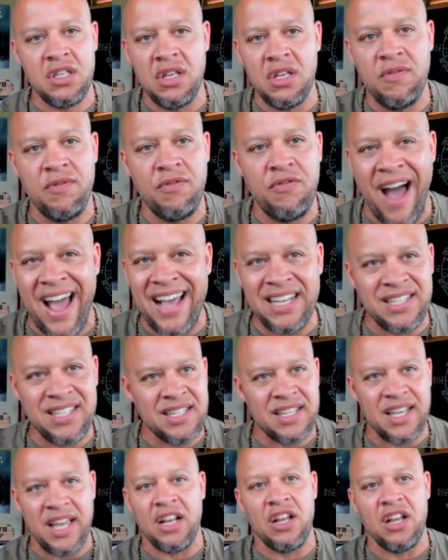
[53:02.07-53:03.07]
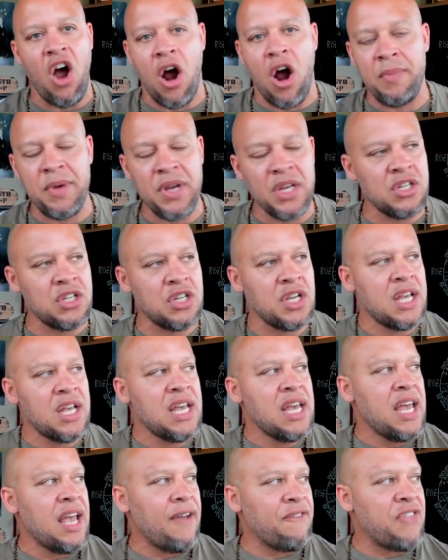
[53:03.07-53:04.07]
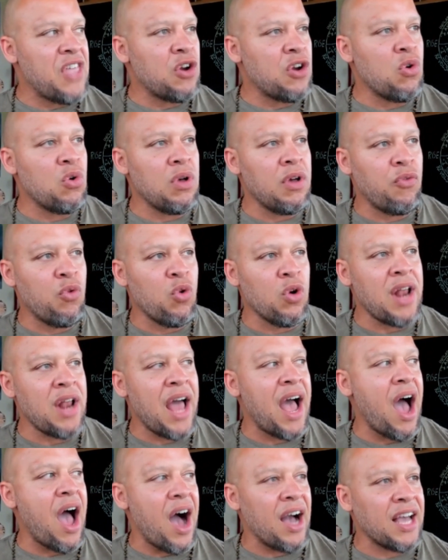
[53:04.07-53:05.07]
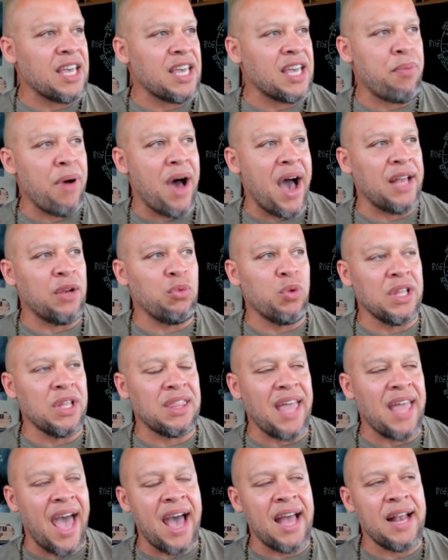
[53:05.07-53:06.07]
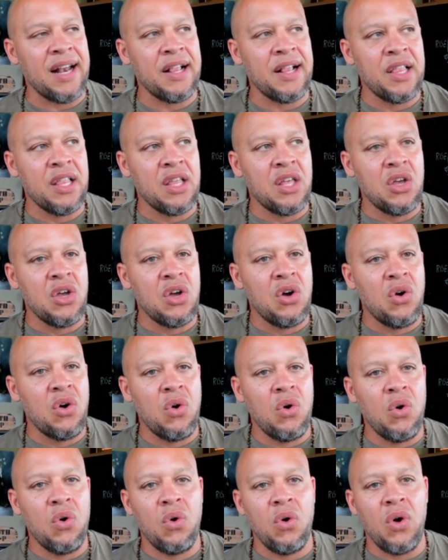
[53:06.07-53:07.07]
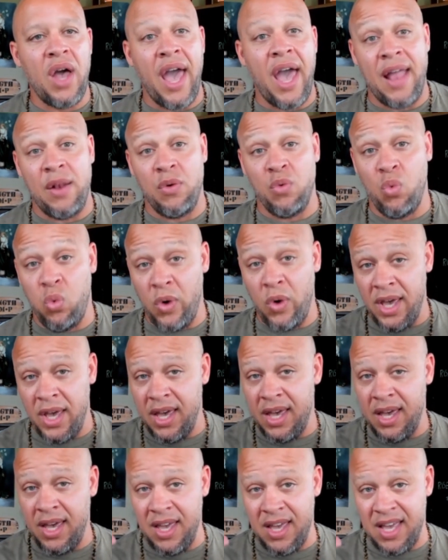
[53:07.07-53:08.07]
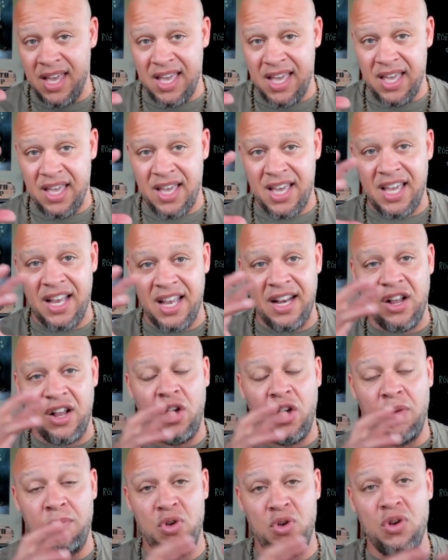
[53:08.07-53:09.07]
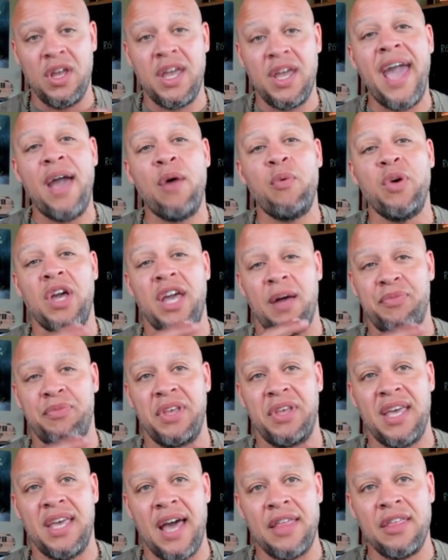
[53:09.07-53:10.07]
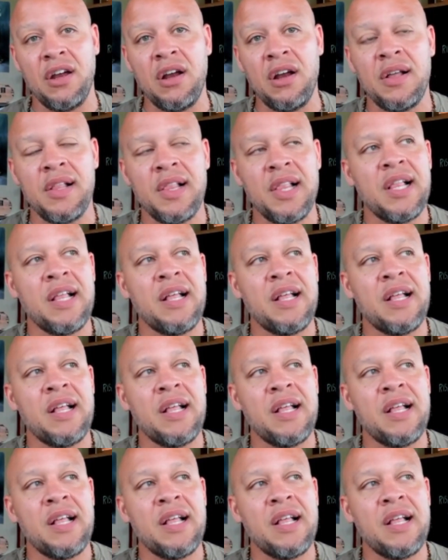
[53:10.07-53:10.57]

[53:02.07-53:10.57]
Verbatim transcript: vice and garbage, if they don't, if we're not occupied with that, and we can communicate, we come together,